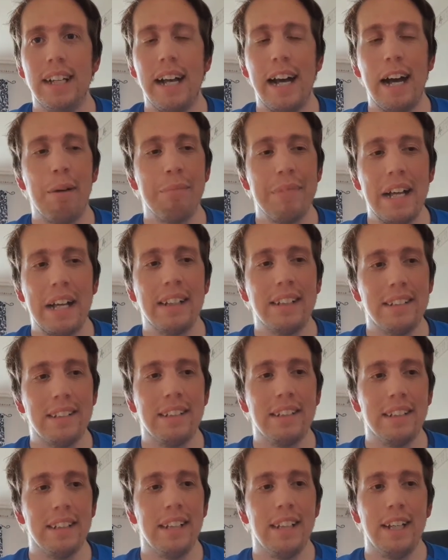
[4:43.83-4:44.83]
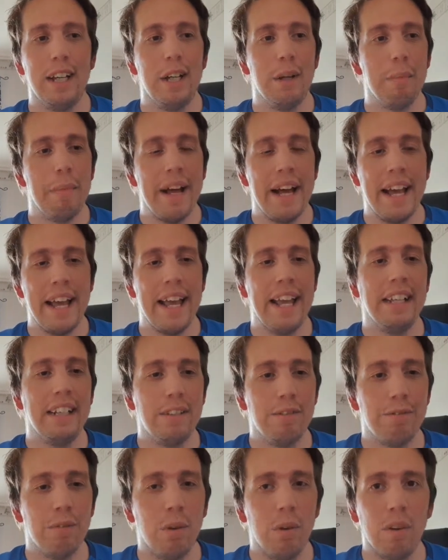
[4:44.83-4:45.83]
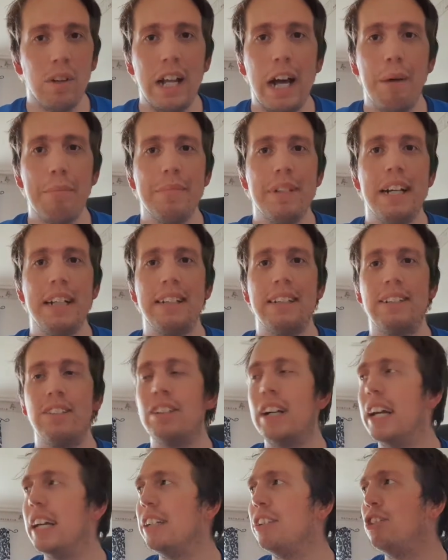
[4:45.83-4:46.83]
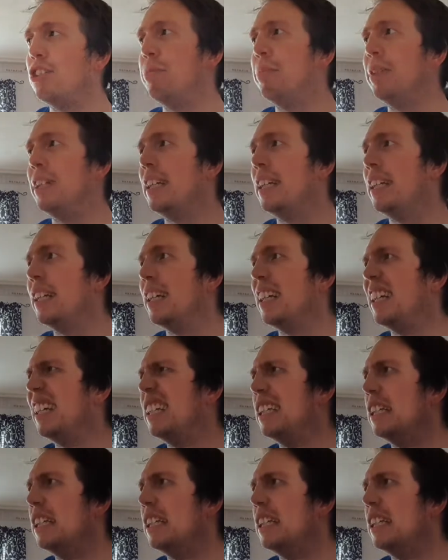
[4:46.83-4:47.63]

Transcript: I'm not hateful, I'm not trying to be